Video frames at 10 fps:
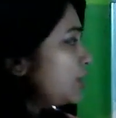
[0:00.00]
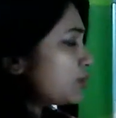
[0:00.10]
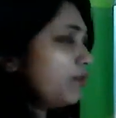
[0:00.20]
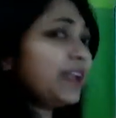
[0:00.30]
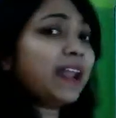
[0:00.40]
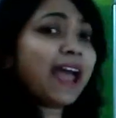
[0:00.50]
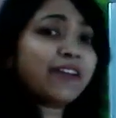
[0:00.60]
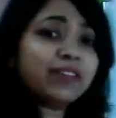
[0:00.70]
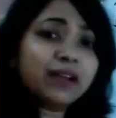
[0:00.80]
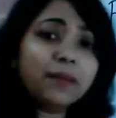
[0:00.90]
So we are
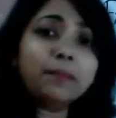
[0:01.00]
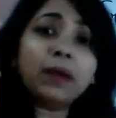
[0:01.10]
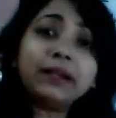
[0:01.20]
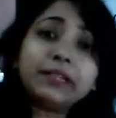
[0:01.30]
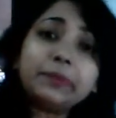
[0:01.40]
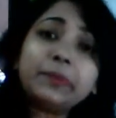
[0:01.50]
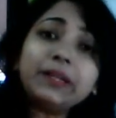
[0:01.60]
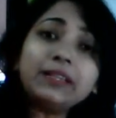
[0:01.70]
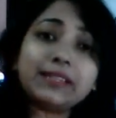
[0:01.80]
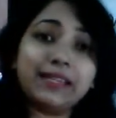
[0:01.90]
having a multiple
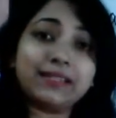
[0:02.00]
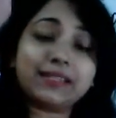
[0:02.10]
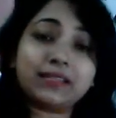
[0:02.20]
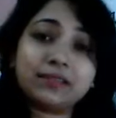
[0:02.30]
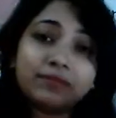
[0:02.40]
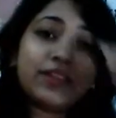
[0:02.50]
slits.